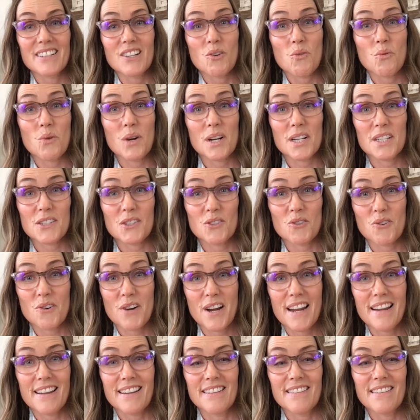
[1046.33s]
What a
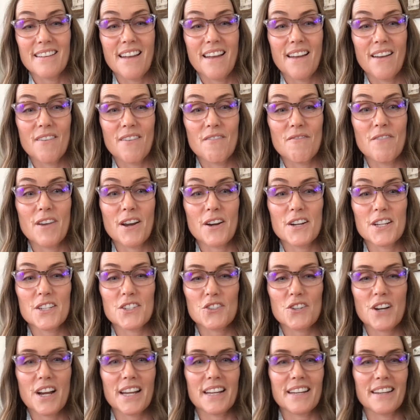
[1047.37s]
story. Very
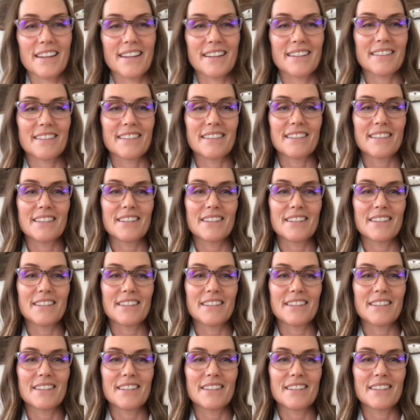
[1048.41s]
striking.